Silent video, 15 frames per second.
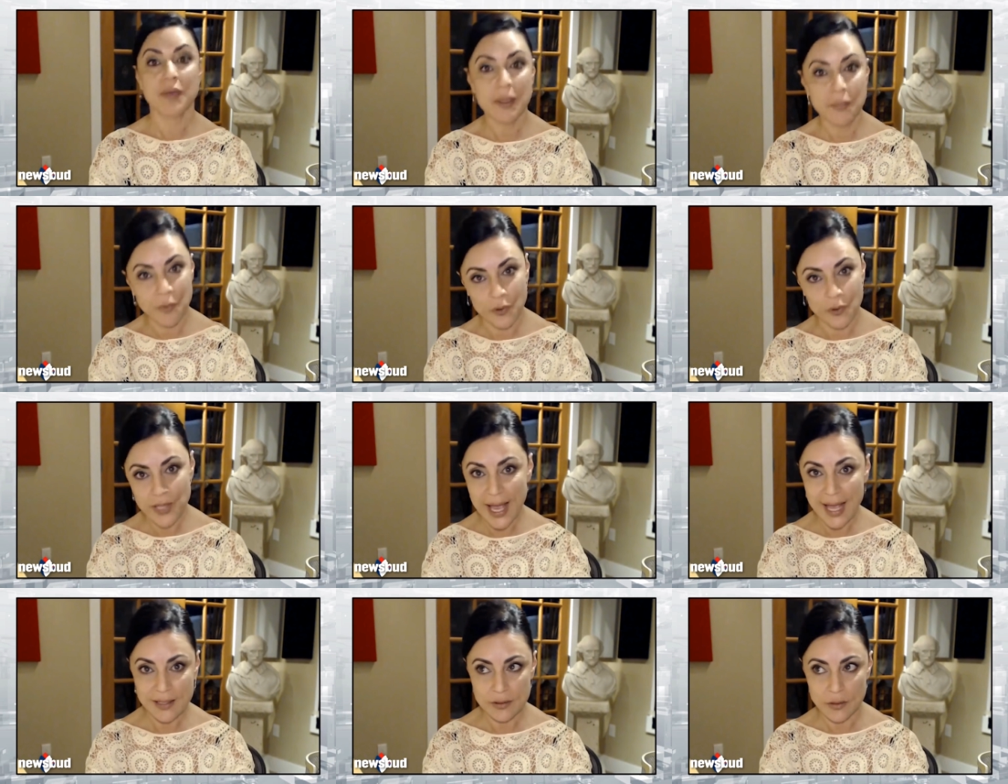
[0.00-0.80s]
at
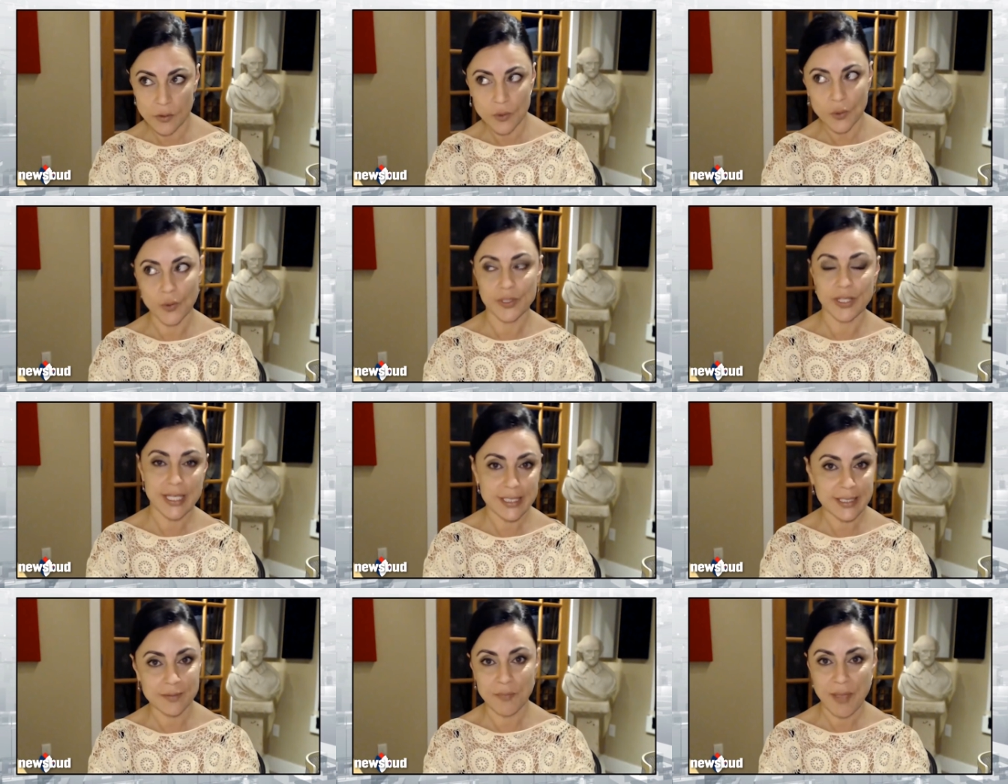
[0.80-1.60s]
people as, oh,
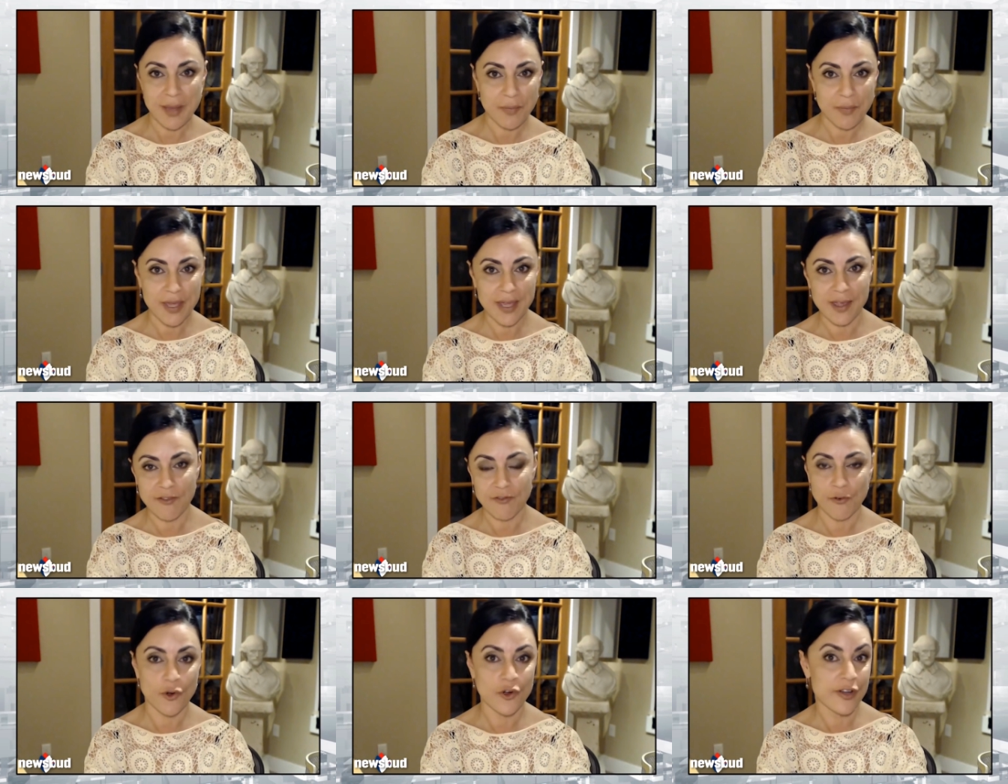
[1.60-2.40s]
this may
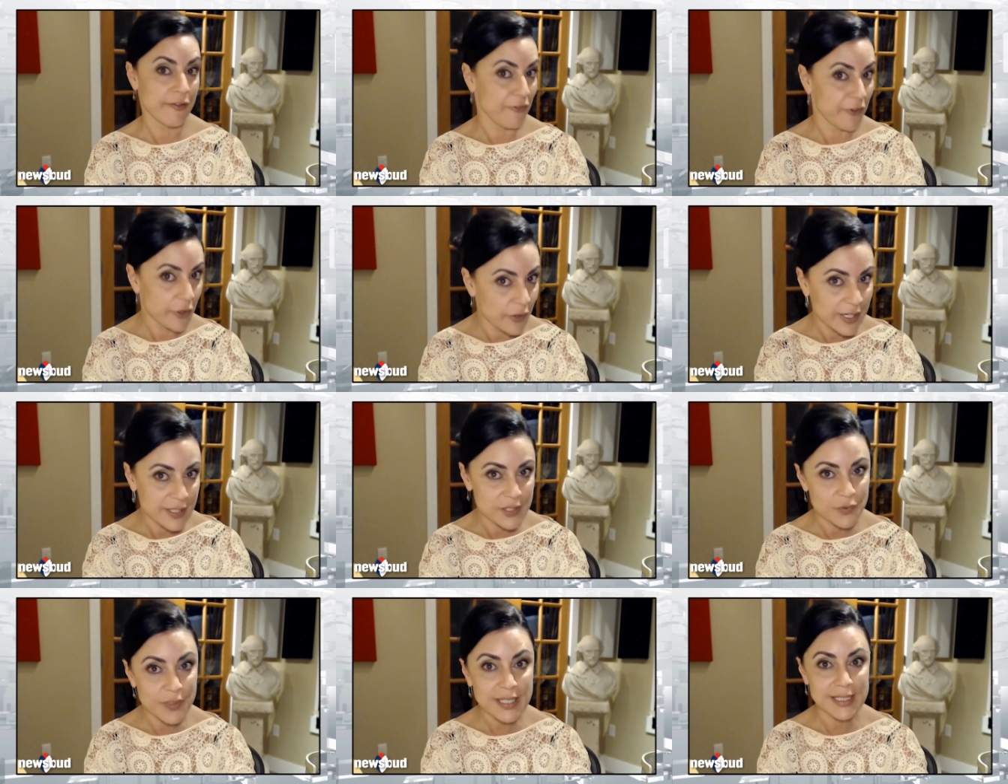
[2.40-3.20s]
be for
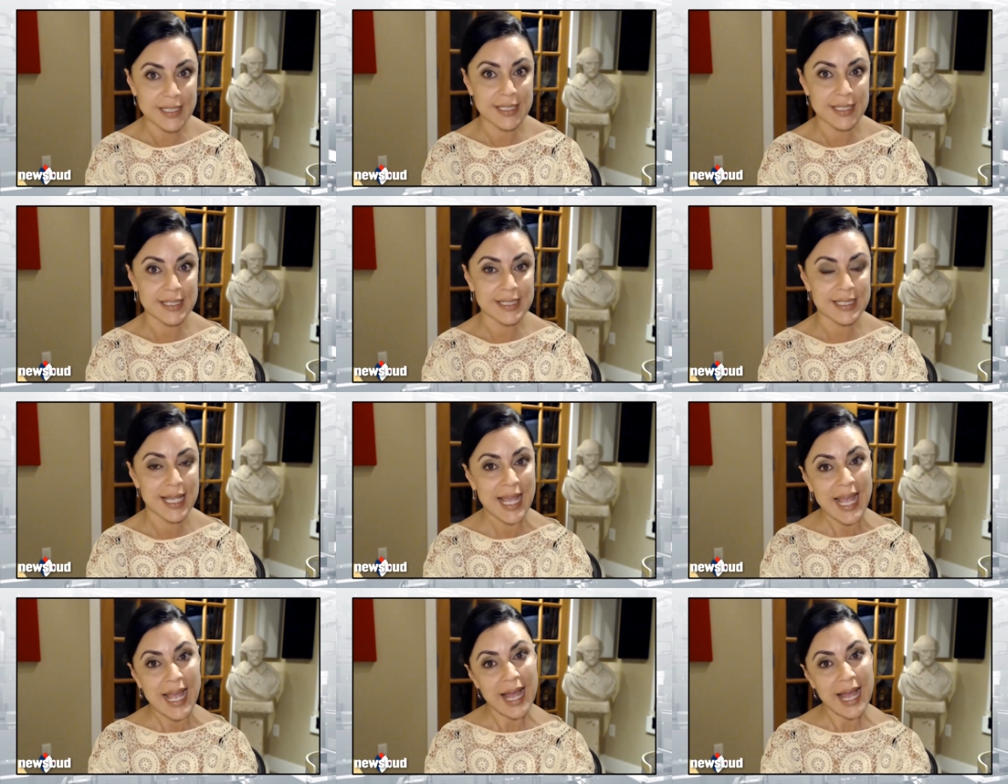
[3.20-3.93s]
nefarious reasons.